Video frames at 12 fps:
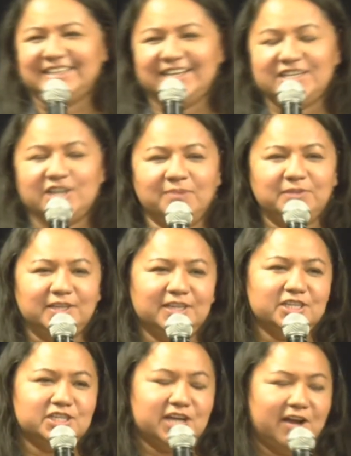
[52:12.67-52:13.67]
so he jumped in
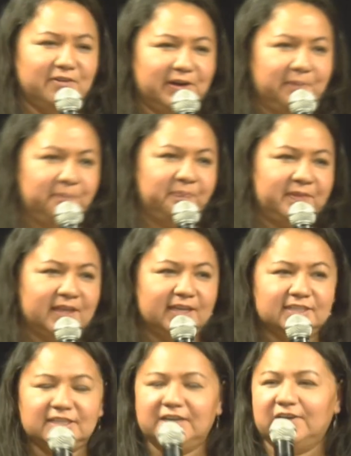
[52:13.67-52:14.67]
the shower.
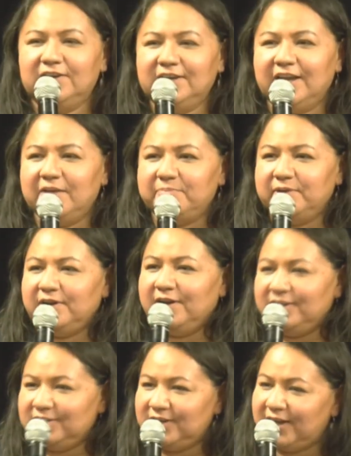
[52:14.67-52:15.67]
He said, oh, and I put
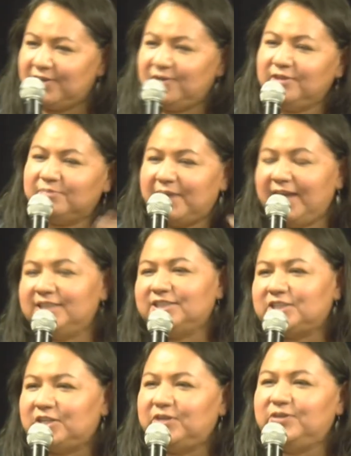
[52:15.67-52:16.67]
on that old
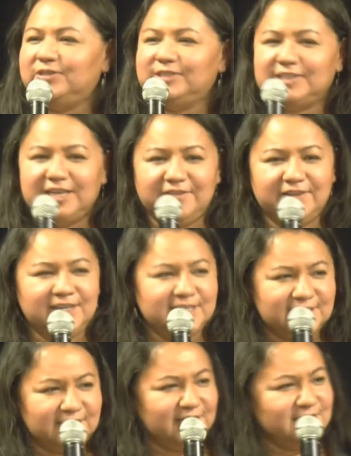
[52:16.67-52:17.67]
man's clothes, even
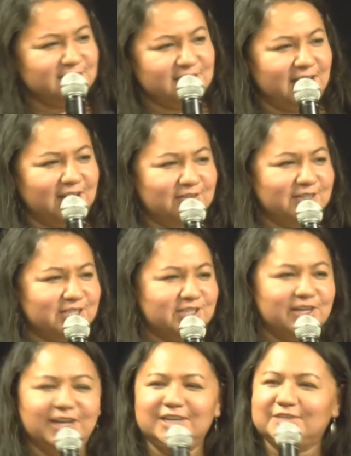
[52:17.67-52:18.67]
his gitch, that was
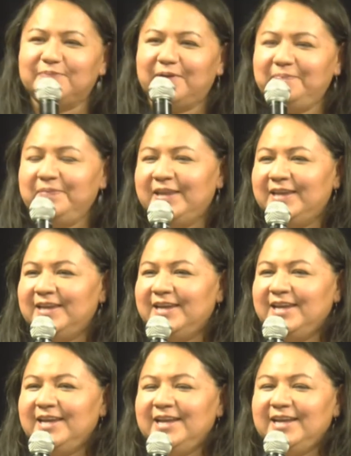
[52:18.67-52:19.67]
strange bump.
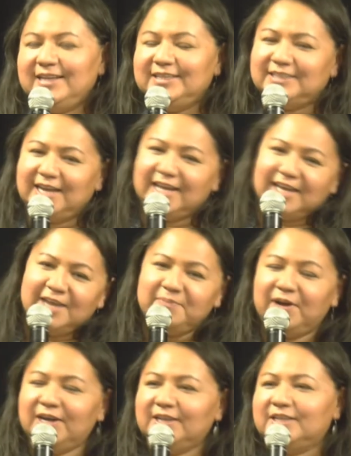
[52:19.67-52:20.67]
He said, I
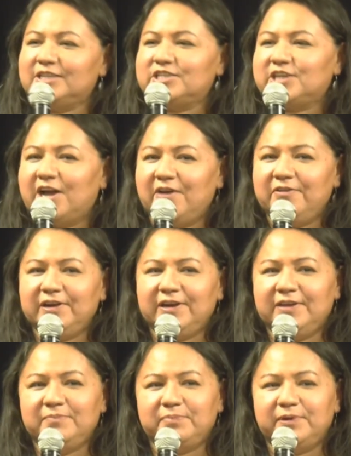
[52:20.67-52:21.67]
came out of the
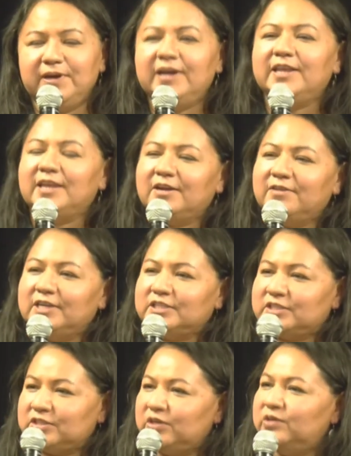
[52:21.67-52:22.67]
shower, boy, there
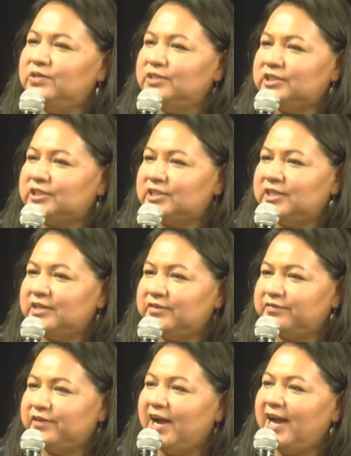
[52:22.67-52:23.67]
was toast,
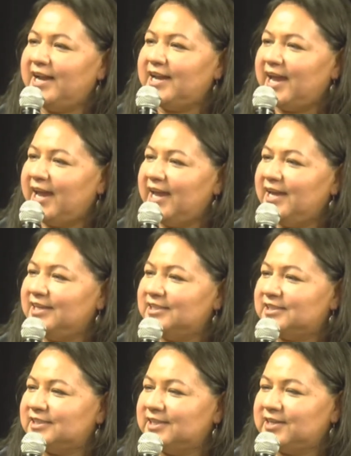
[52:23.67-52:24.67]
fried
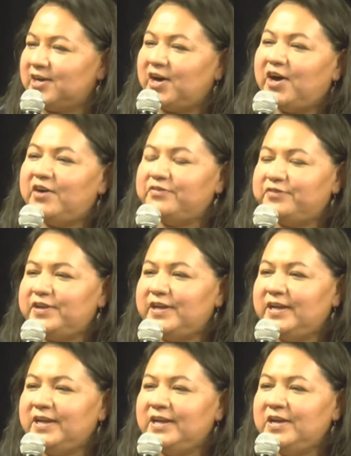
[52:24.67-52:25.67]
eggs,
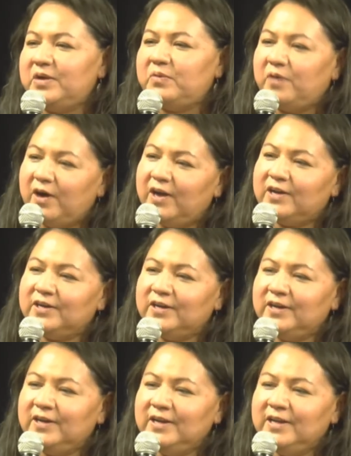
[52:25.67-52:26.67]
coffee,
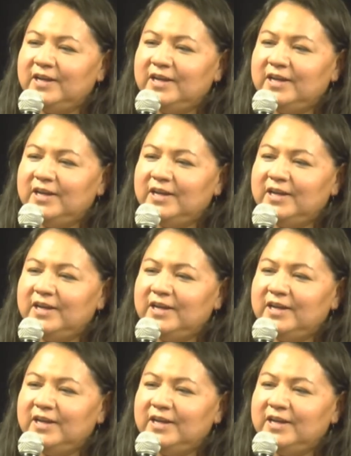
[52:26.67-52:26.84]
water.